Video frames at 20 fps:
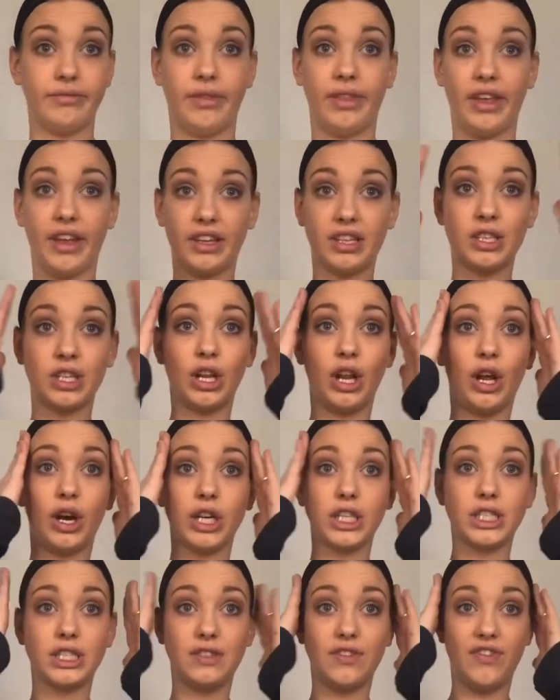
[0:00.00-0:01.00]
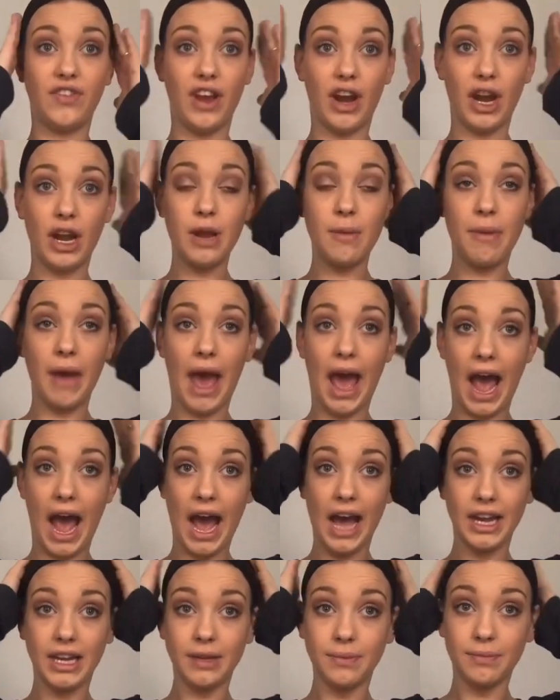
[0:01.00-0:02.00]
This looks very
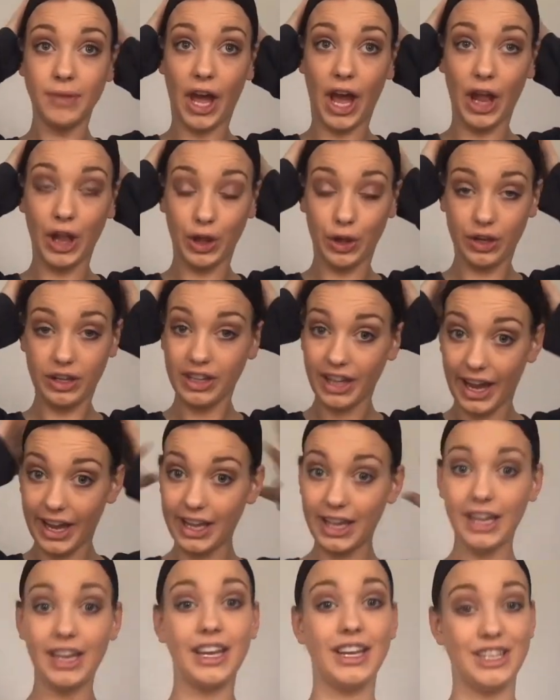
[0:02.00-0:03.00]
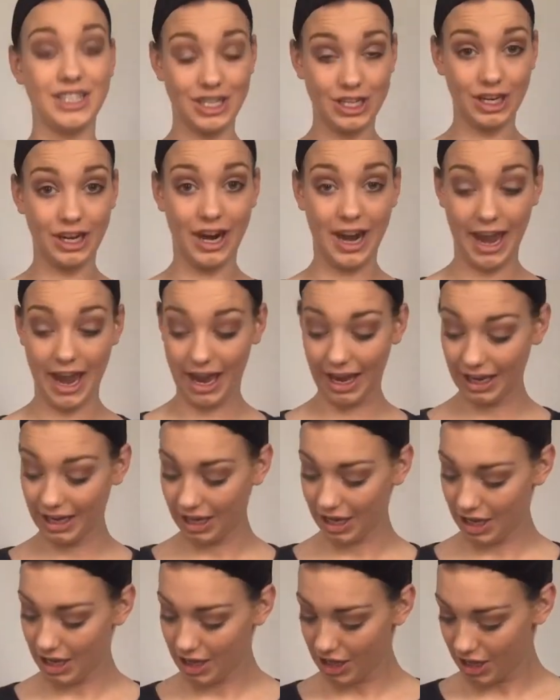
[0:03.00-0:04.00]
bad. I look like an Easter egg.